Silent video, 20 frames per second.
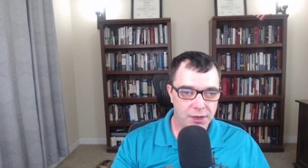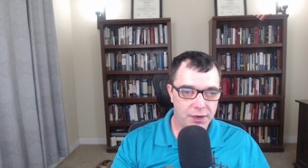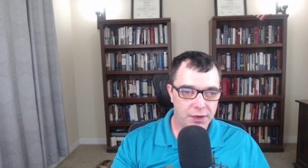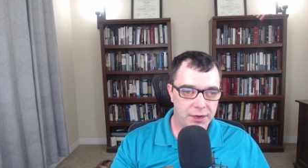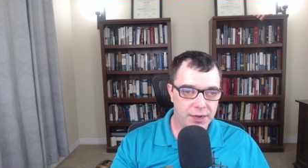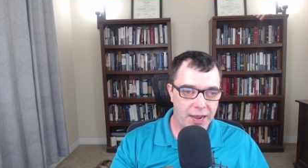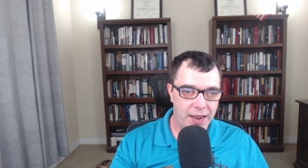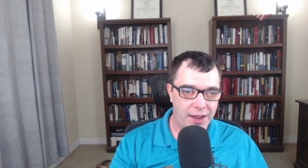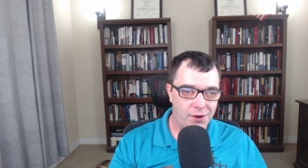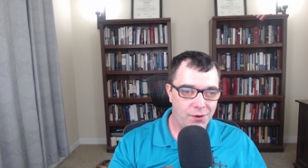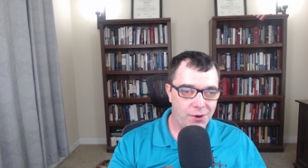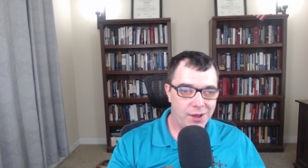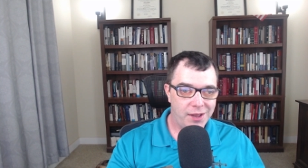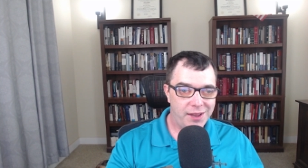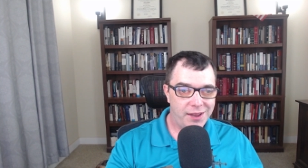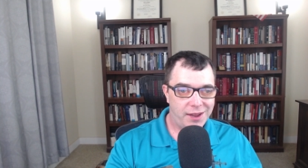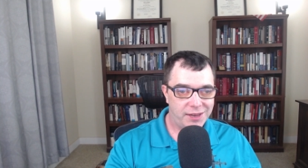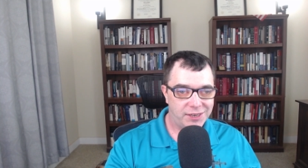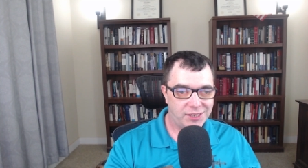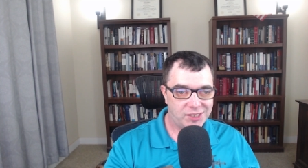Now
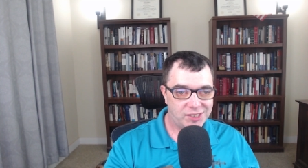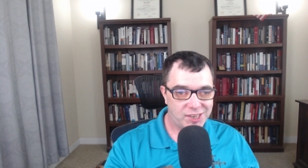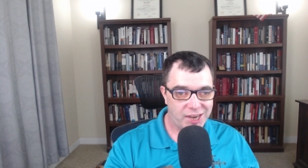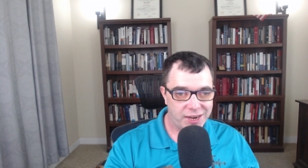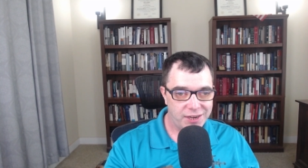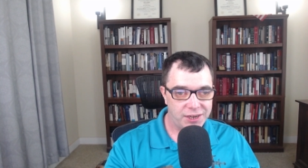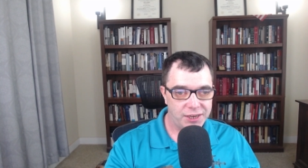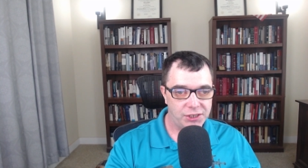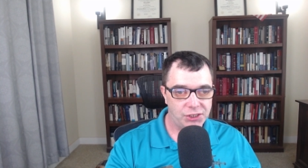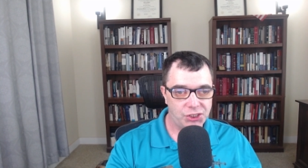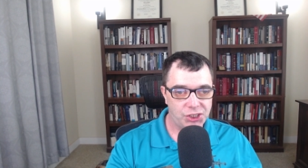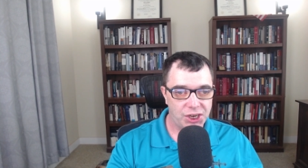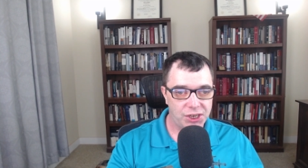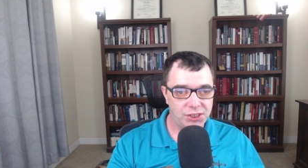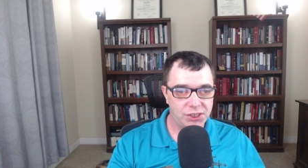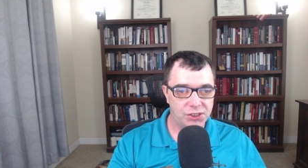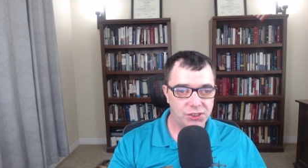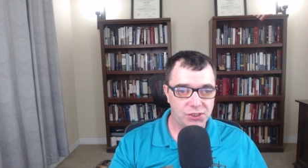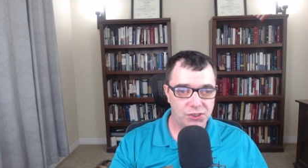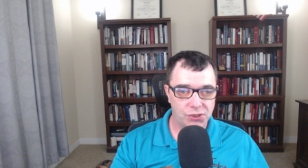ascended,
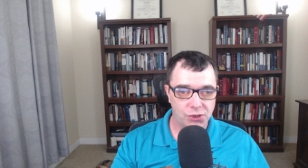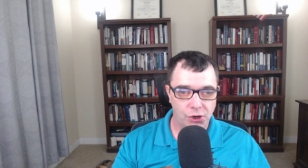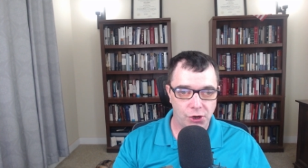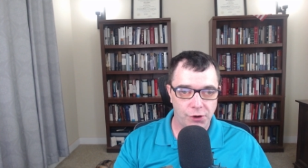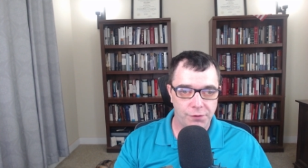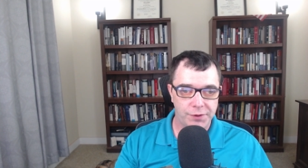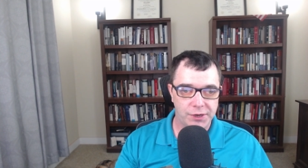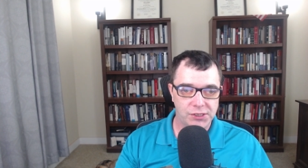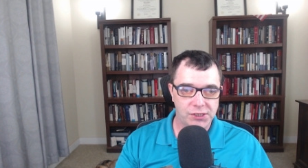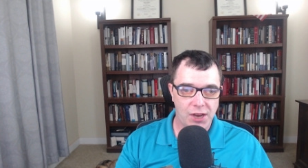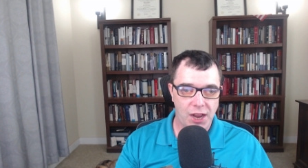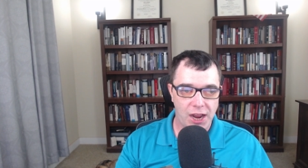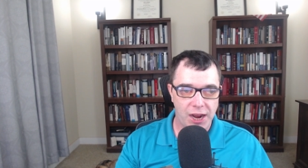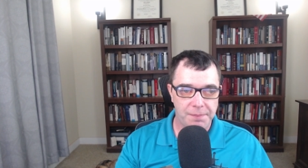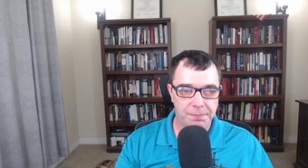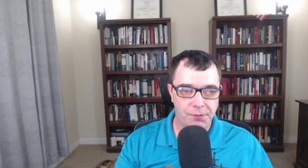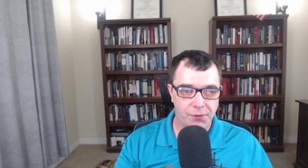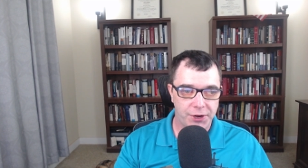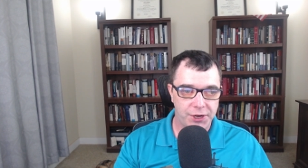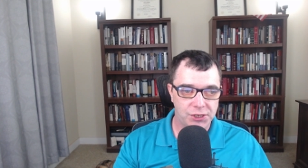Jesus served as high
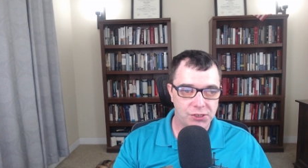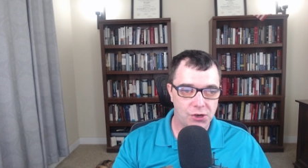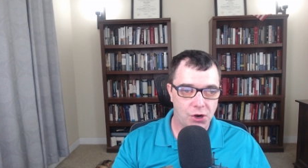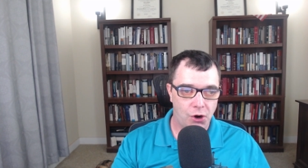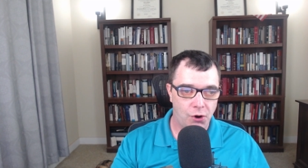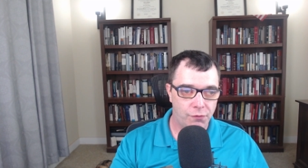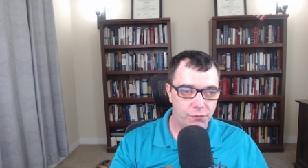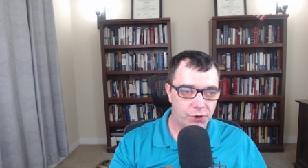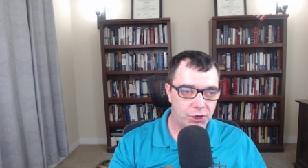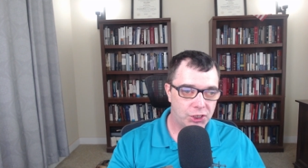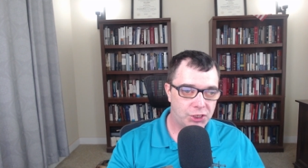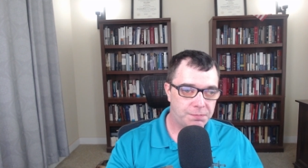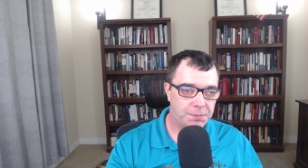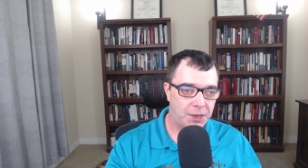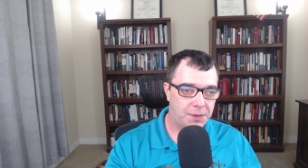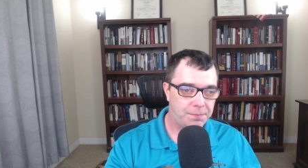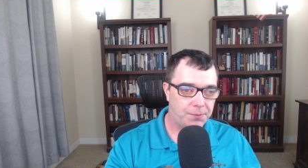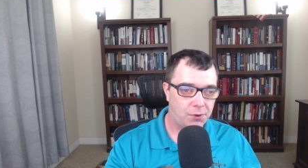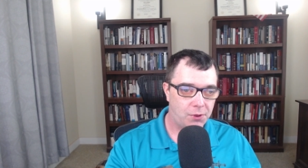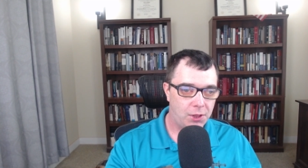priest over his
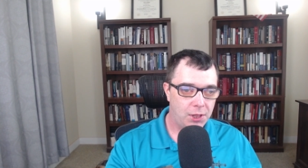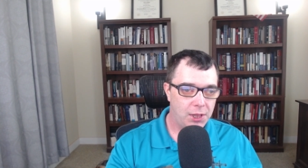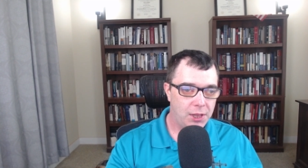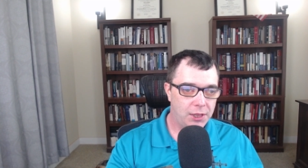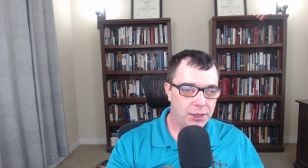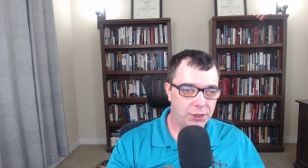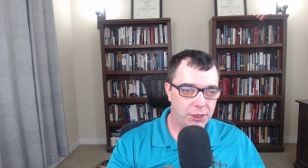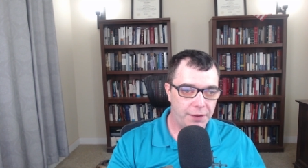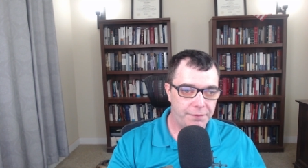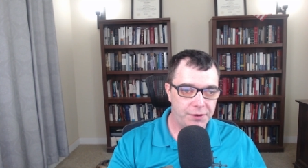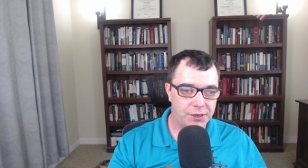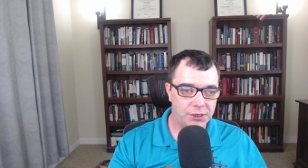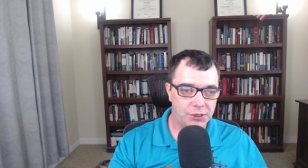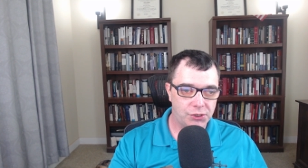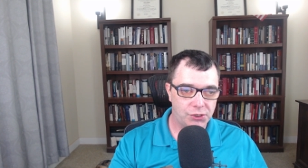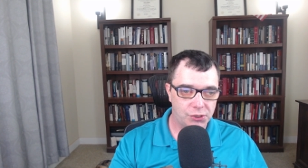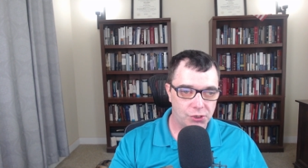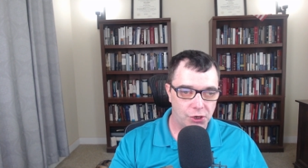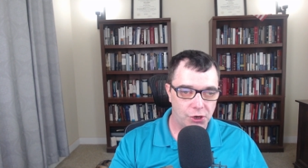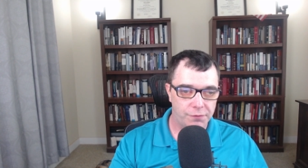people, living to
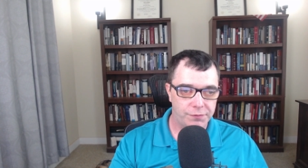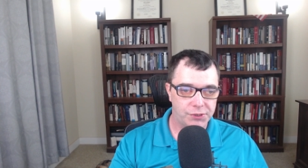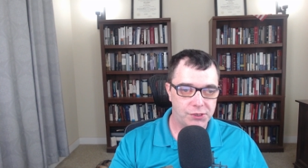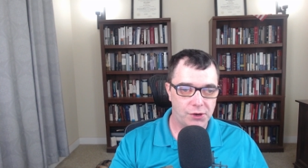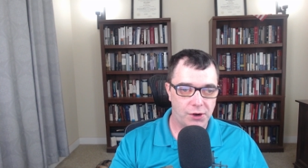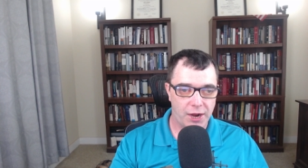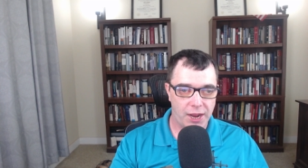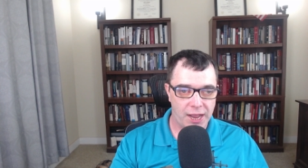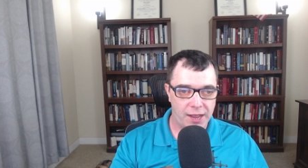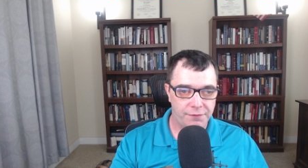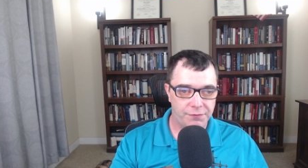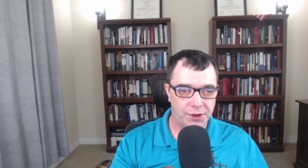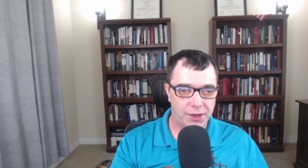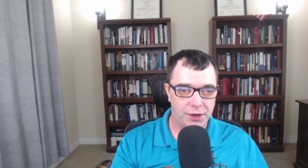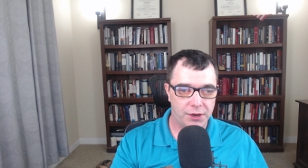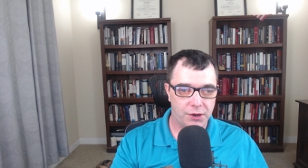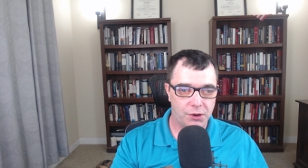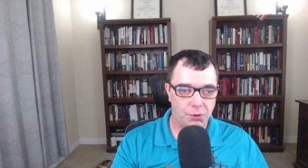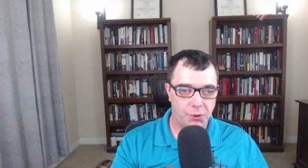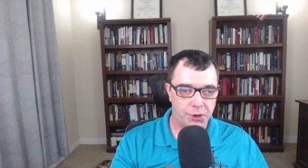serve as their
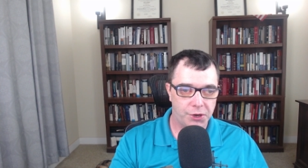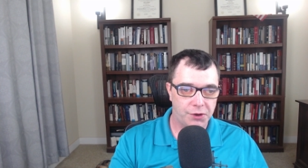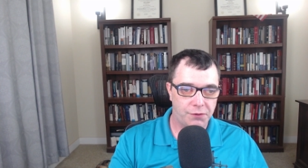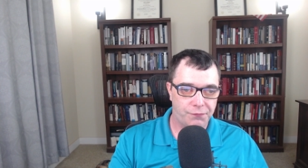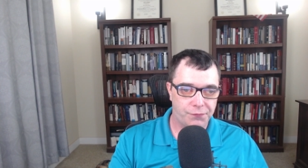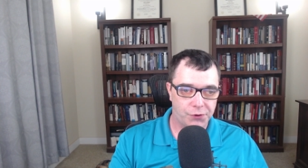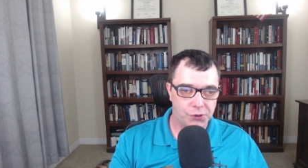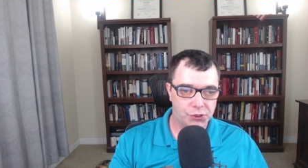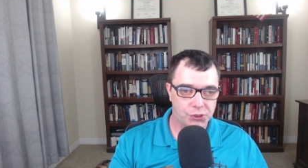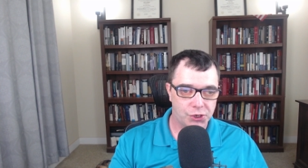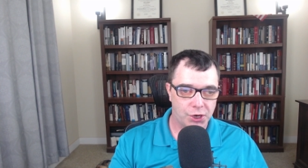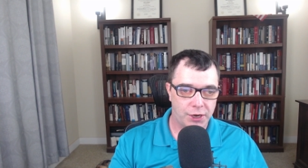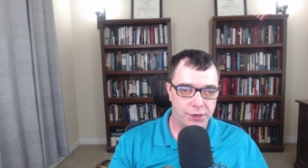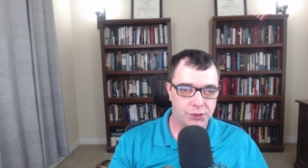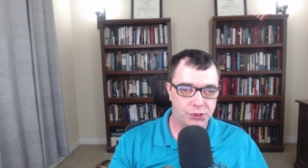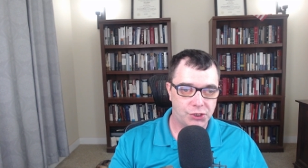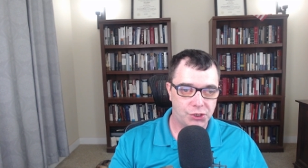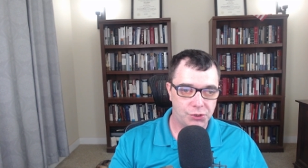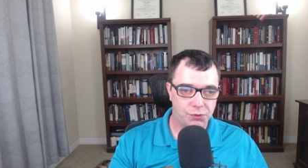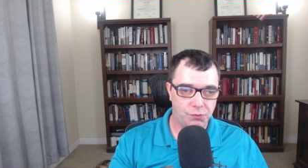advocate according to First John
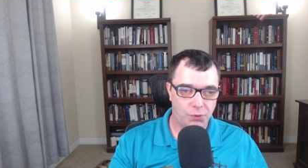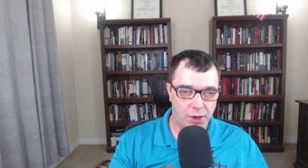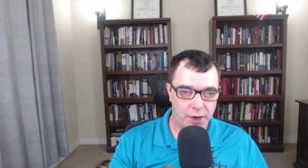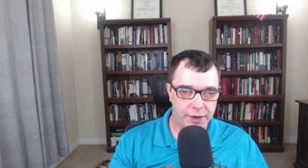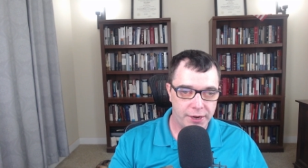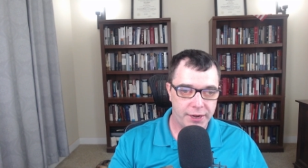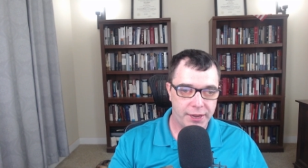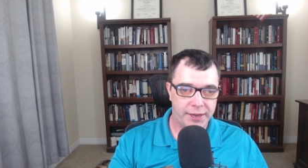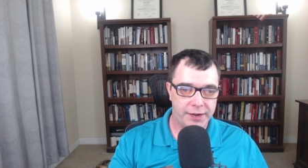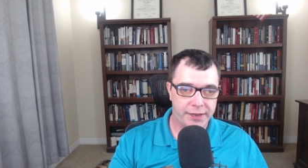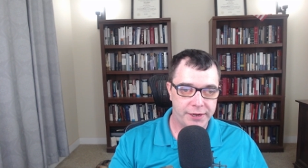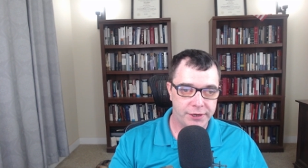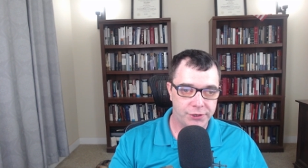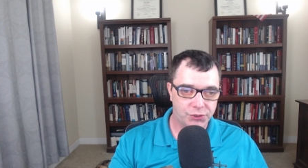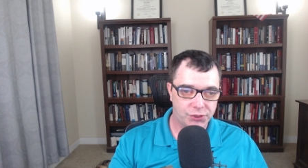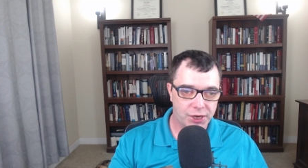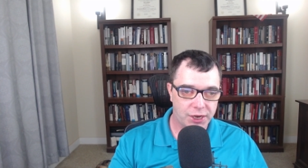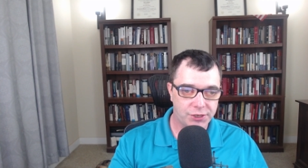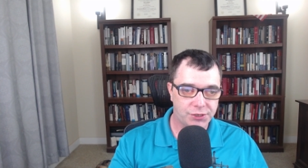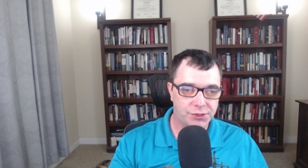two one, and
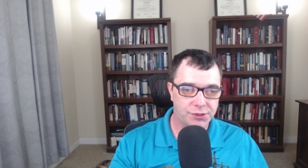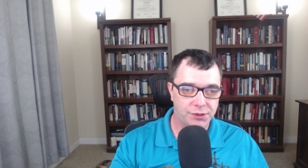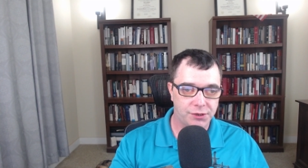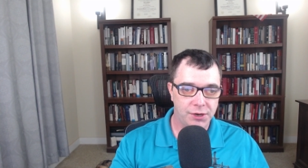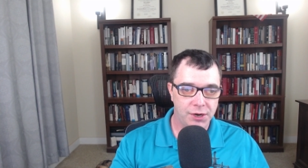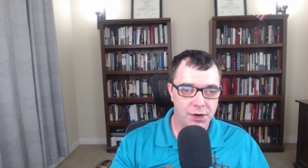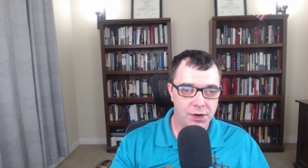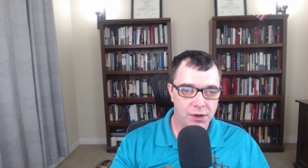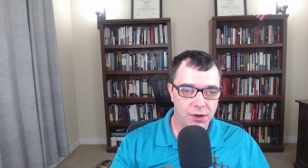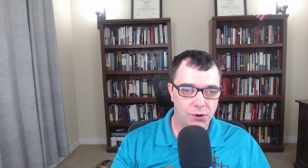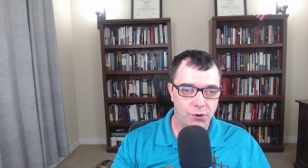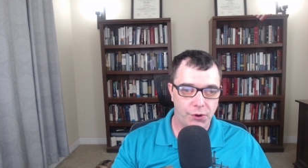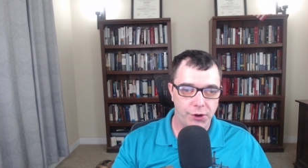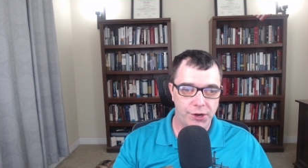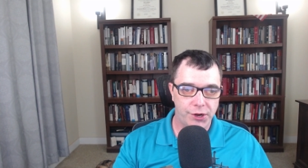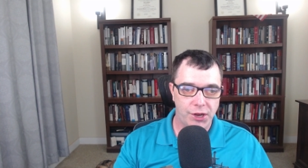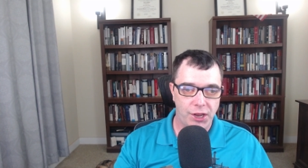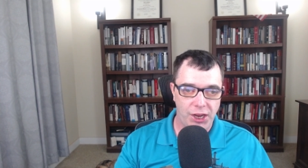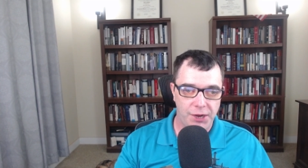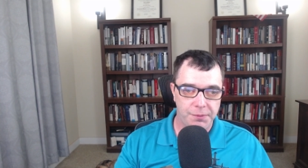intercessor
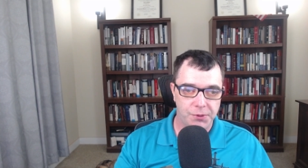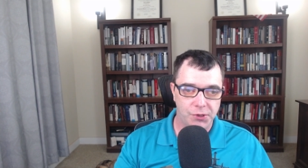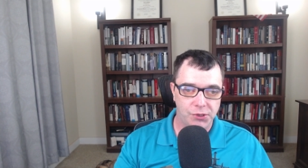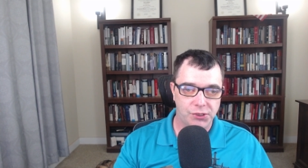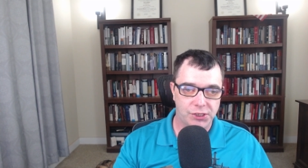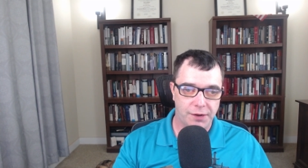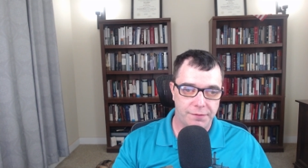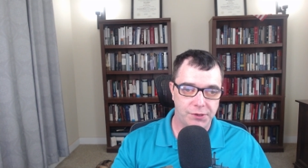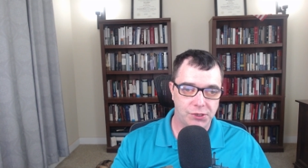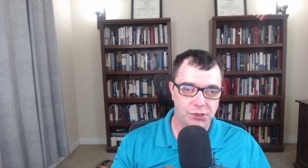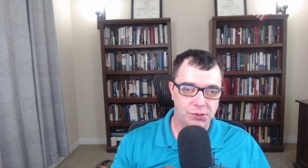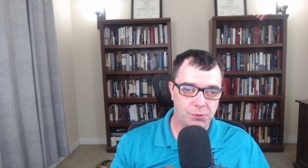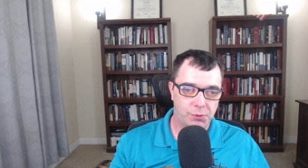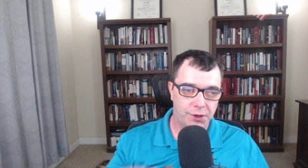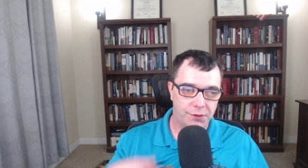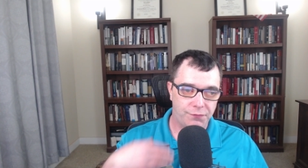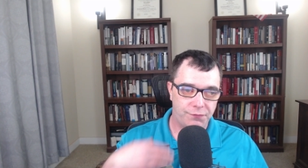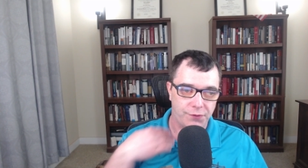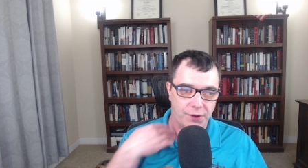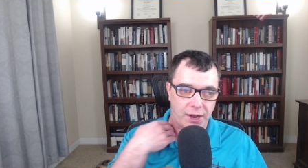according to Hebrews seven
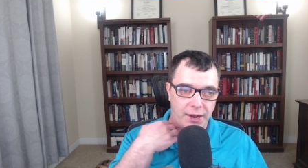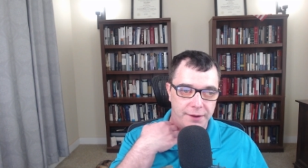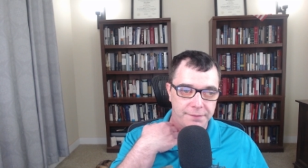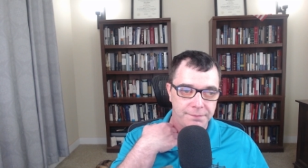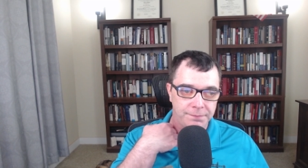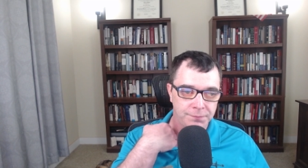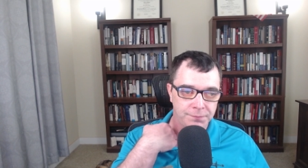twenty-five.